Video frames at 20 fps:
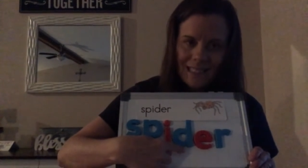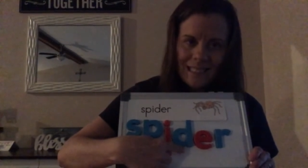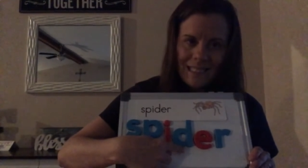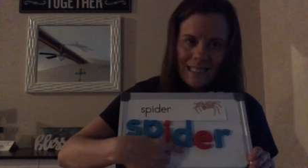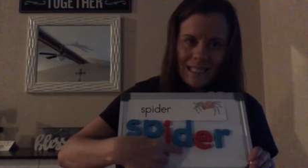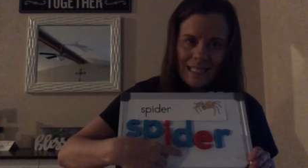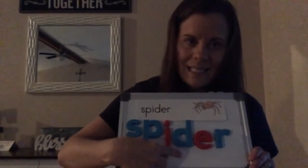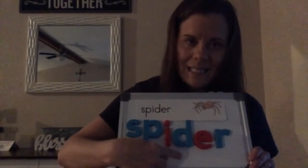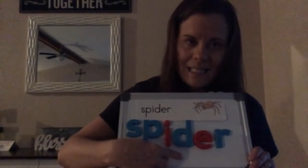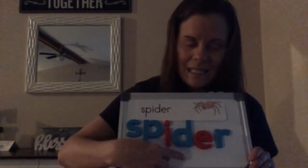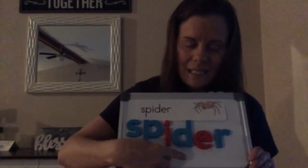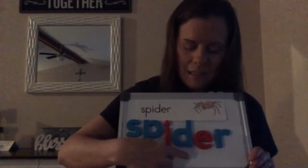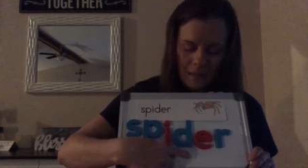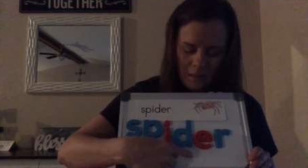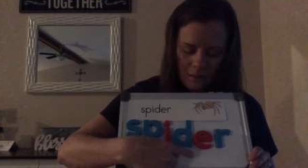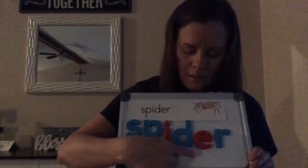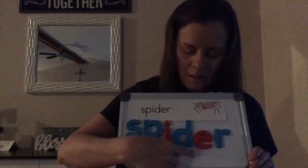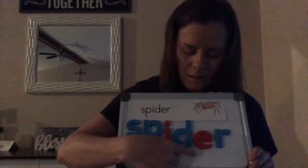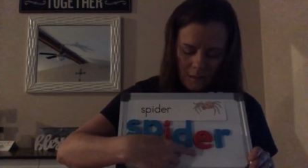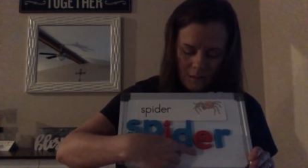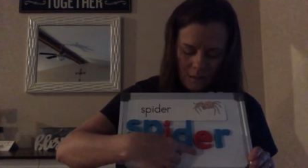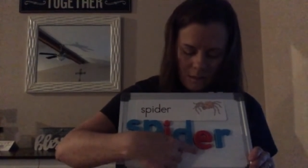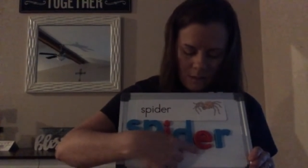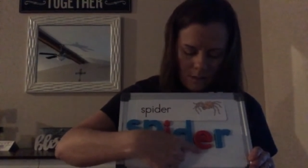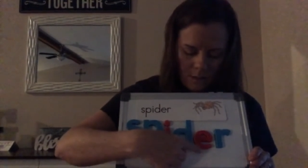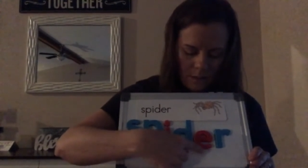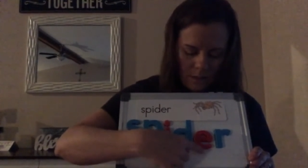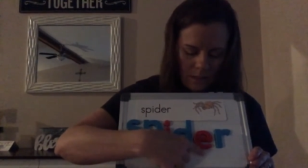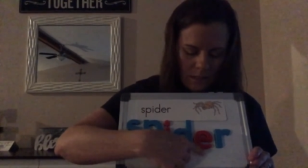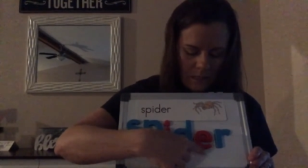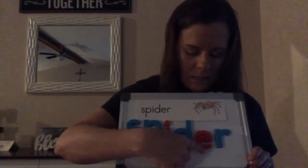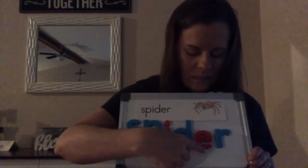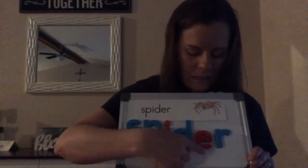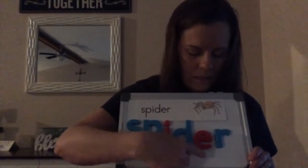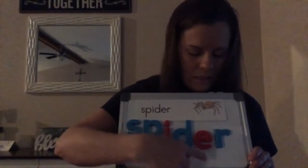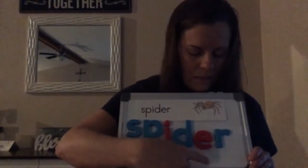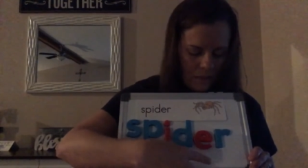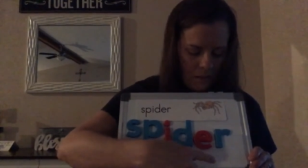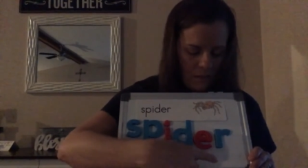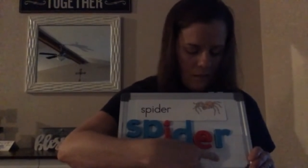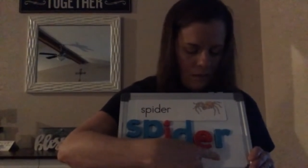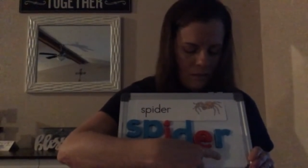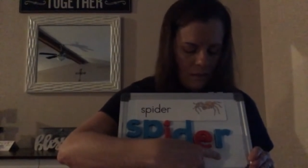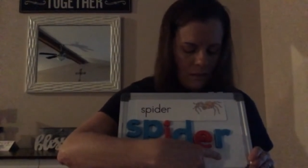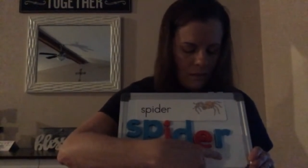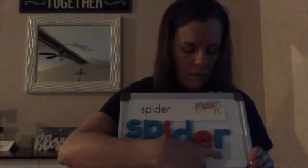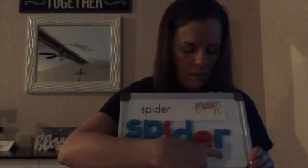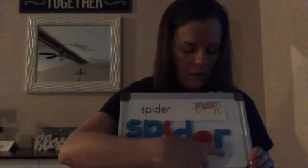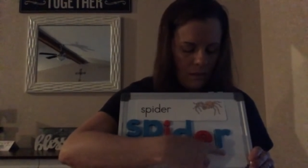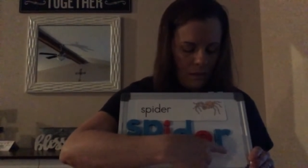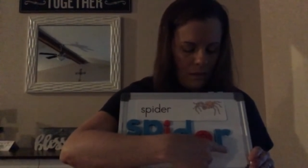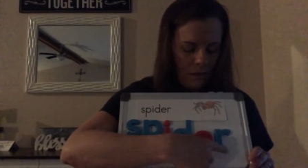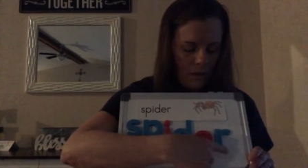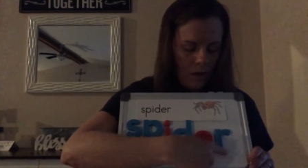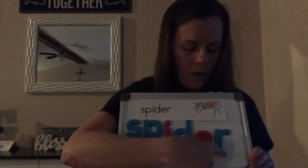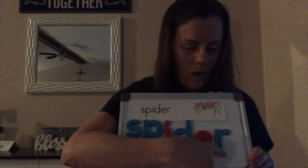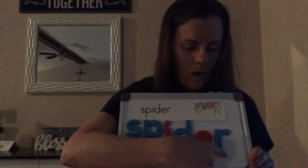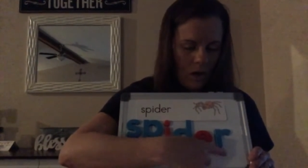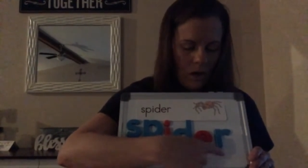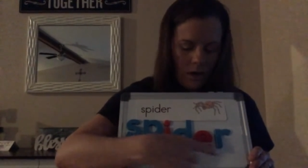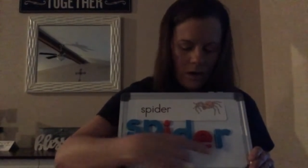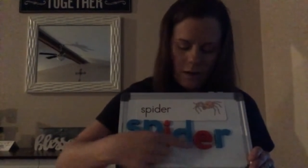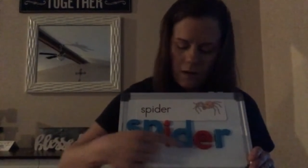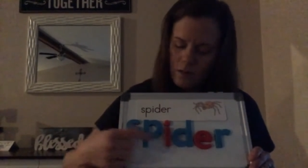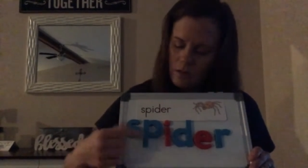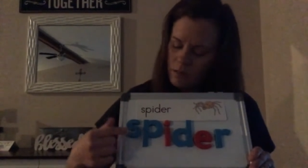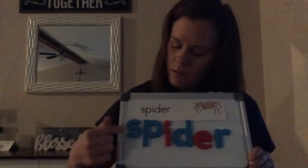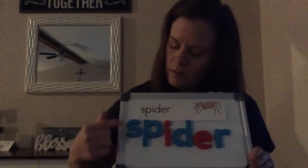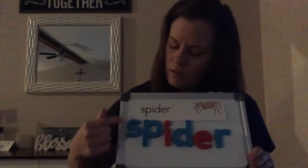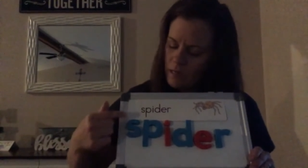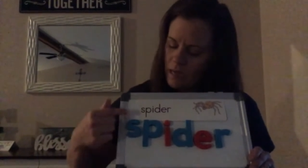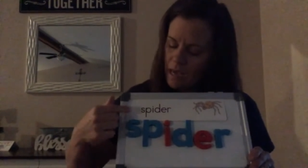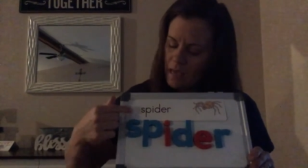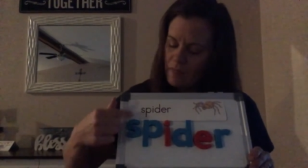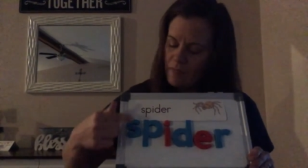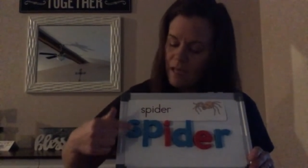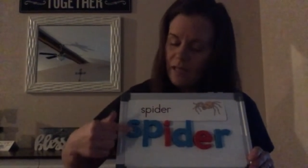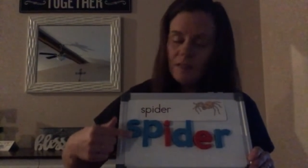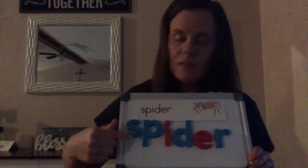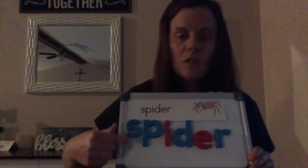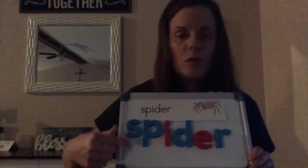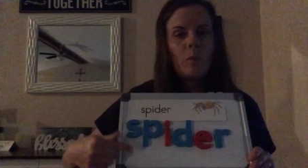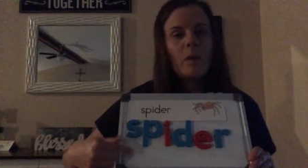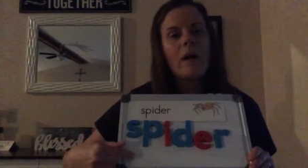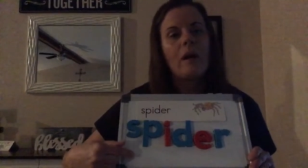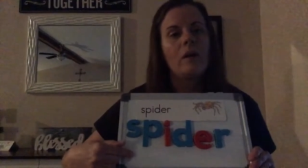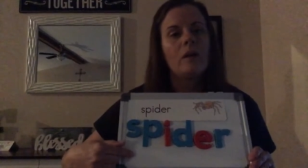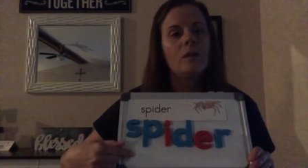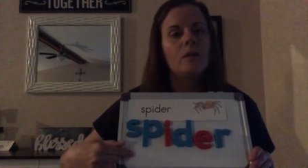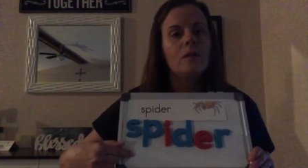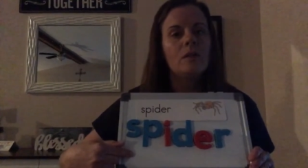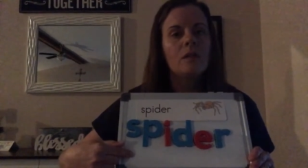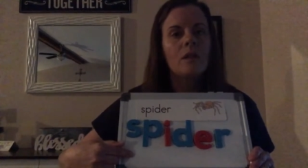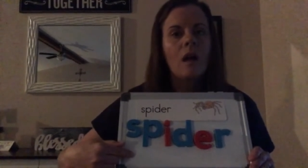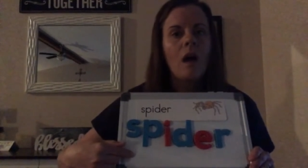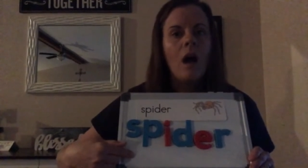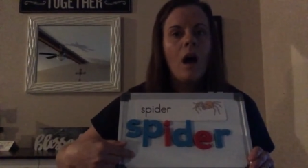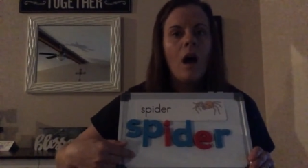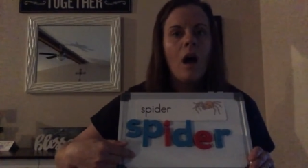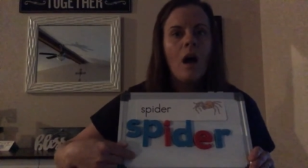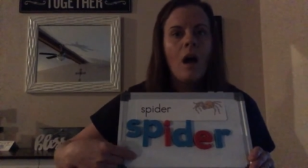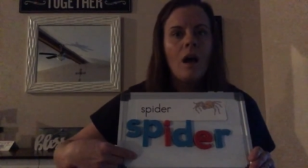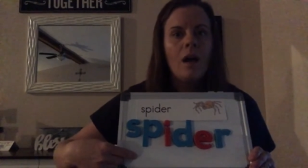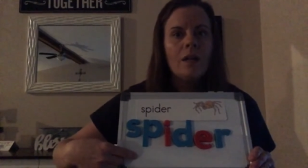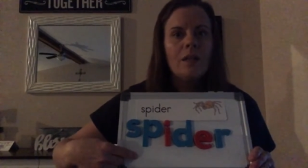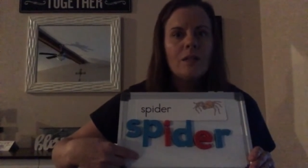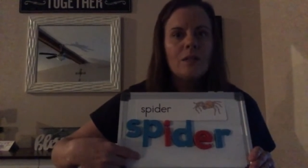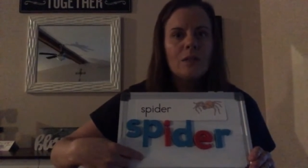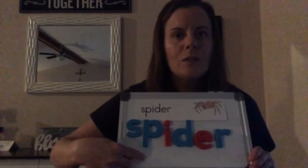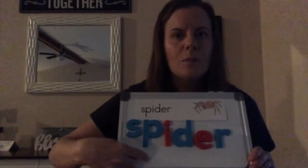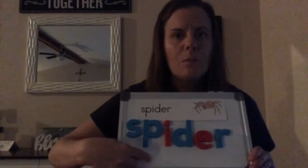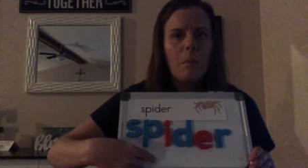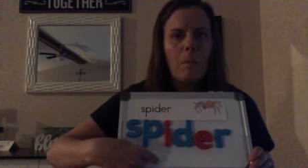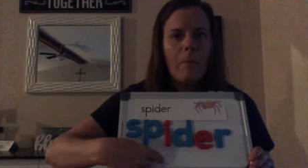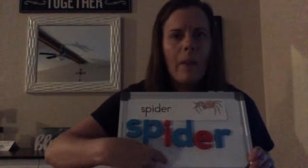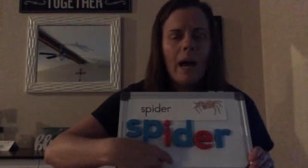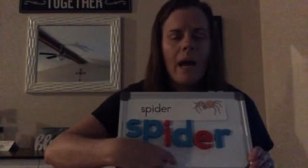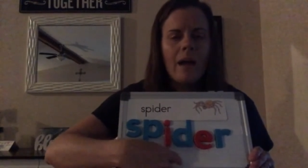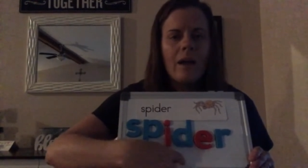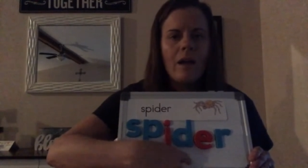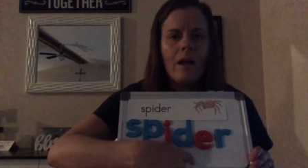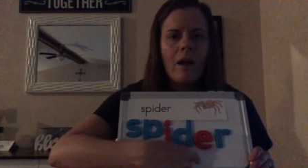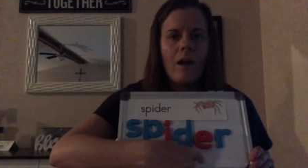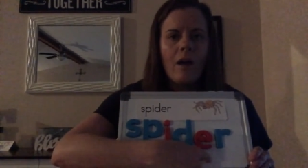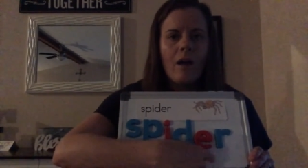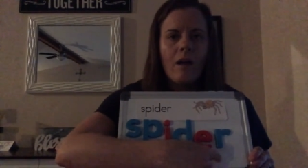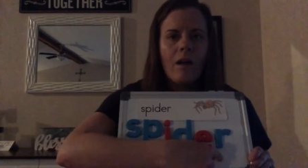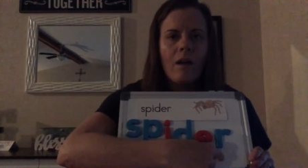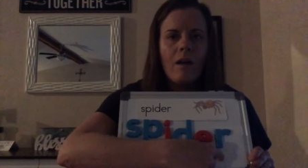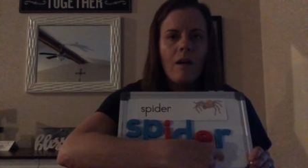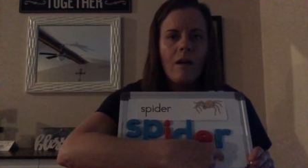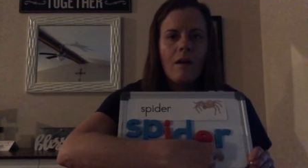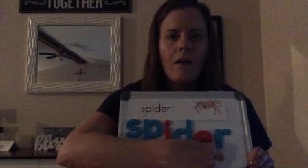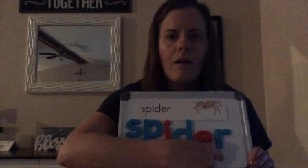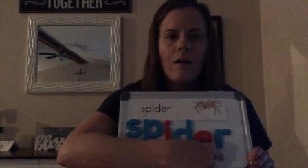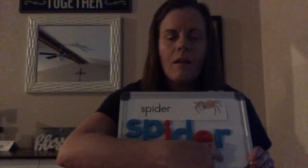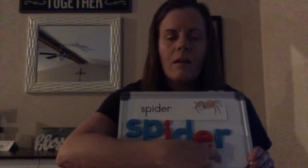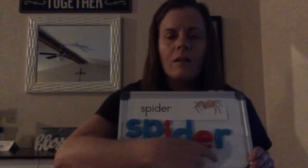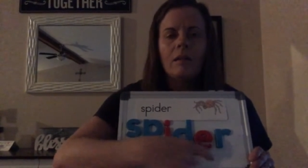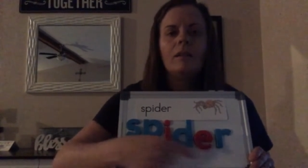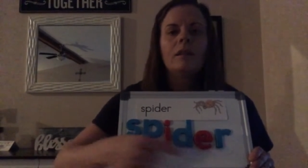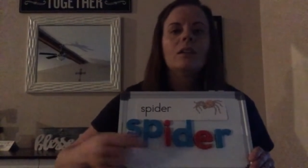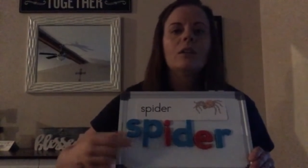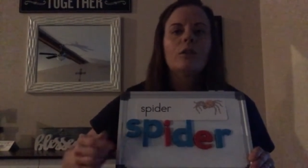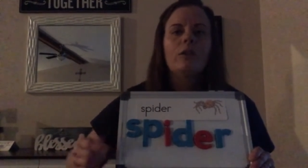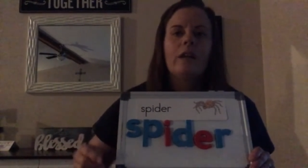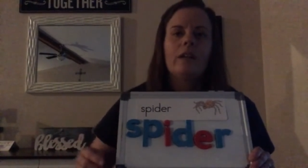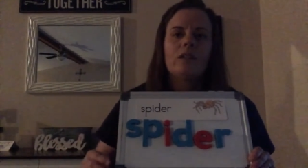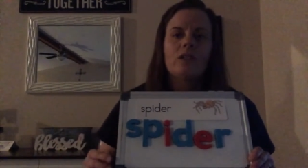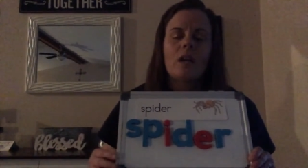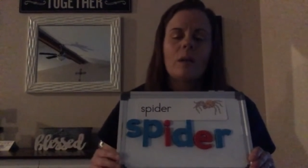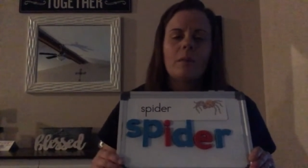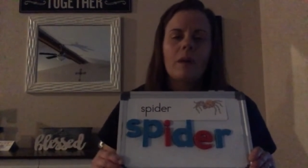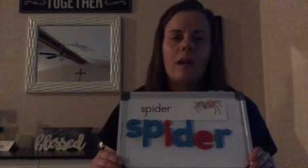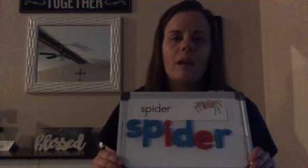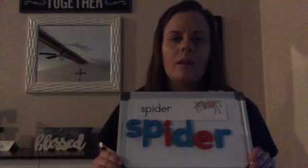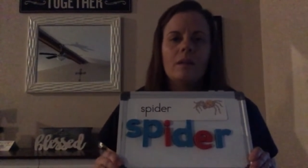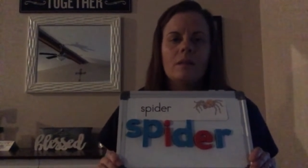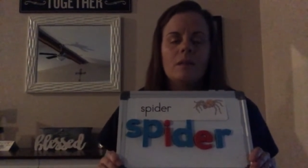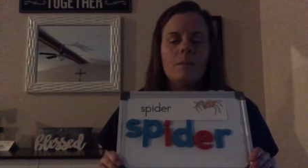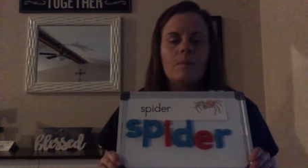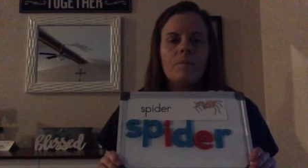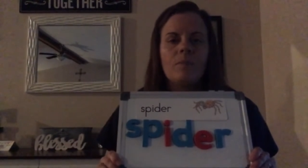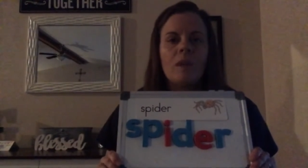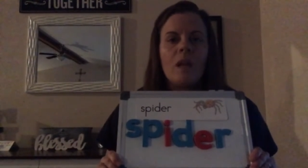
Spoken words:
D, E, R, and that spells spider. Great job, guys.